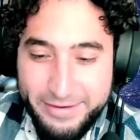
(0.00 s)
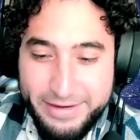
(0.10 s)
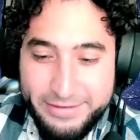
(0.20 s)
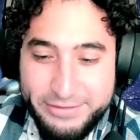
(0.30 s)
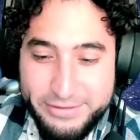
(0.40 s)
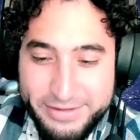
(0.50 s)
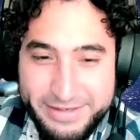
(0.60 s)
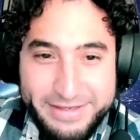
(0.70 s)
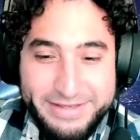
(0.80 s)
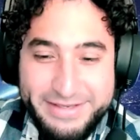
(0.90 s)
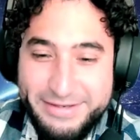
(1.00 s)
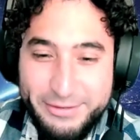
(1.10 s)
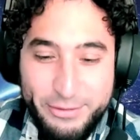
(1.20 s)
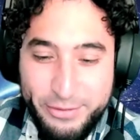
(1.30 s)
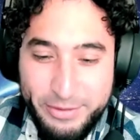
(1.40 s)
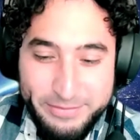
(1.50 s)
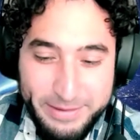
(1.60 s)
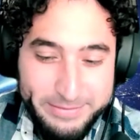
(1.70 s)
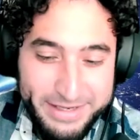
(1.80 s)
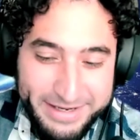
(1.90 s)
All right, I'll show you. It's so cool.
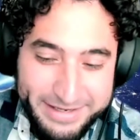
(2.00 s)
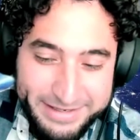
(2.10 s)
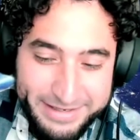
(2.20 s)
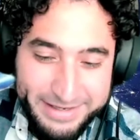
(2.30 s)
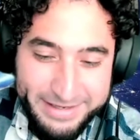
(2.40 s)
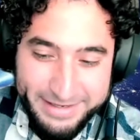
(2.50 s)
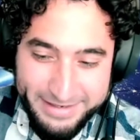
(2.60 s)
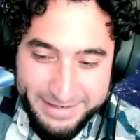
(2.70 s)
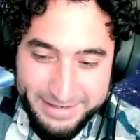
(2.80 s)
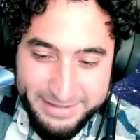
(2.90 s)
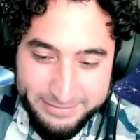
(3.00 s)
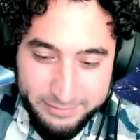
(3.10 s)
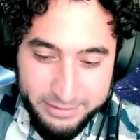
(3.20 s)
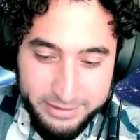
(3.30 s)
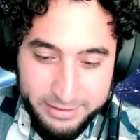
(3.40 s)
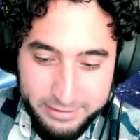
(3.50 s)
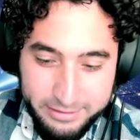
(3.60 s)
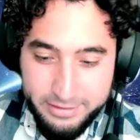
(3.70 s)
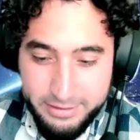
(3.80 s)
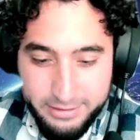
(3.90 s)
I'm dying. It's funny.
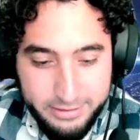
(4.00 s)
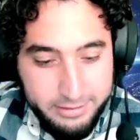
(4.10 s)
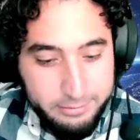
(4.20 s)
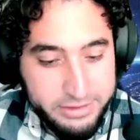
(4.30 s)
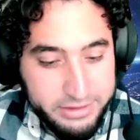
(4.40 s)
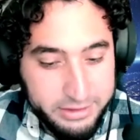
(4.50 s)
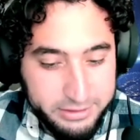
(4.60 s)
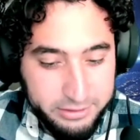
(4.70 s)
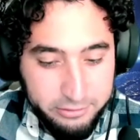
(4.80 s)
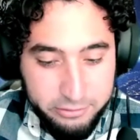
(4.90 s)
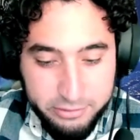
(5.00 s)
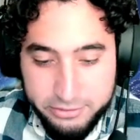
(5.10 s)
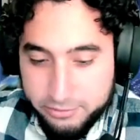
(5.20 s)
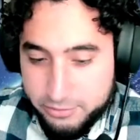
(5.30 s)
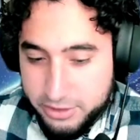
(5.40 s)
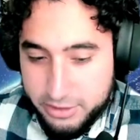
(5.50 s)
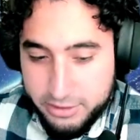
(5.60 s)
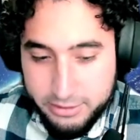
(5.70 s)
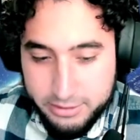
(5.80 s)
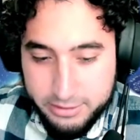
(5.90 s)
Okay. I'm gonna send it to you through the Zoom chat.